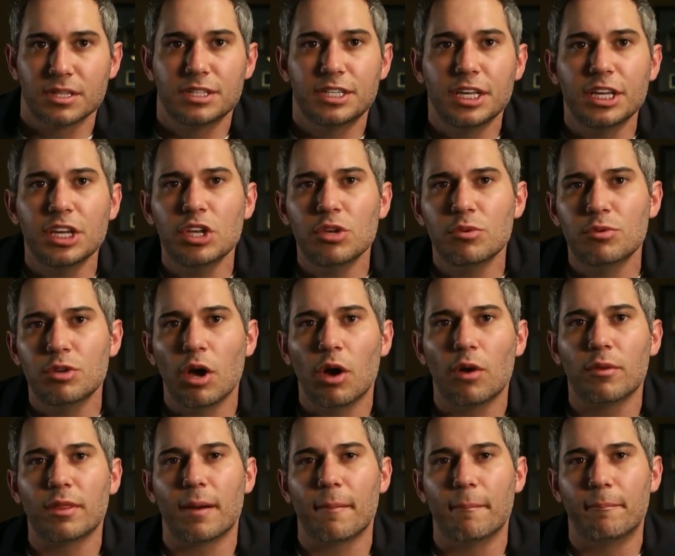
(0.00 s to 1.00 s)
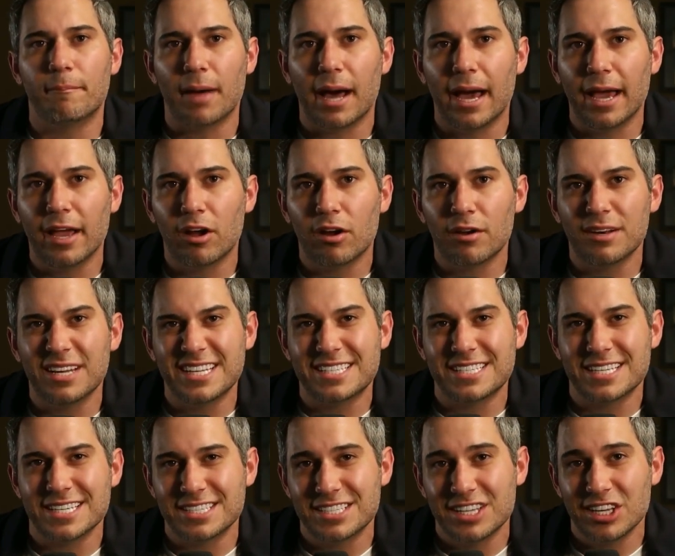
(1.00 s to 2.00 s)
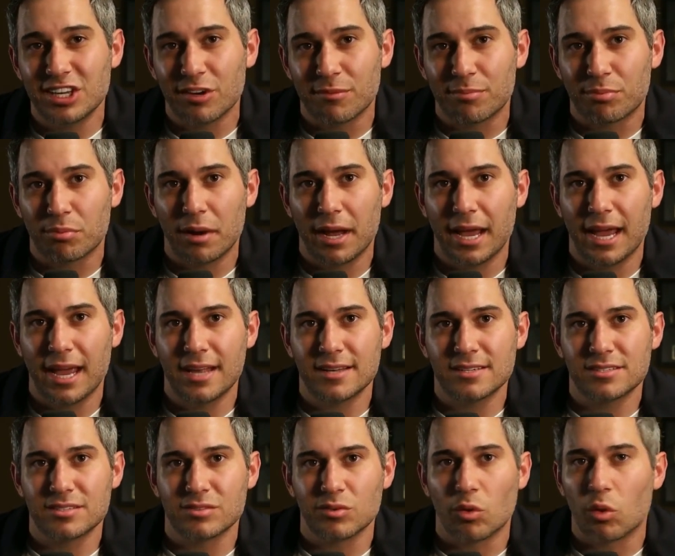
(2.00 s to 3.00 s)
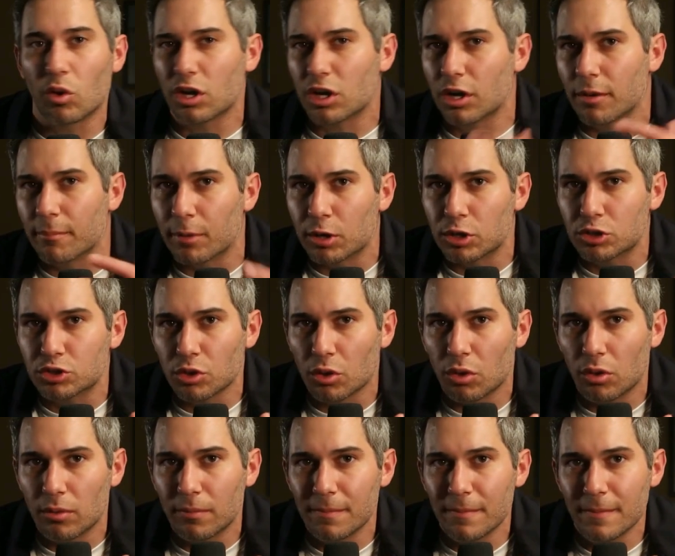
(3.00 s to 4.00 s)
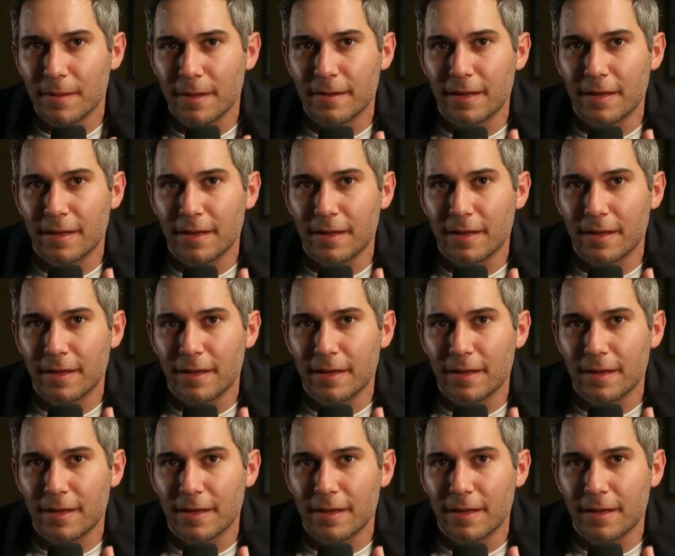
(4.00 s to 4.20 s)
Didn't you know that a buyer needs to see your brand or commercial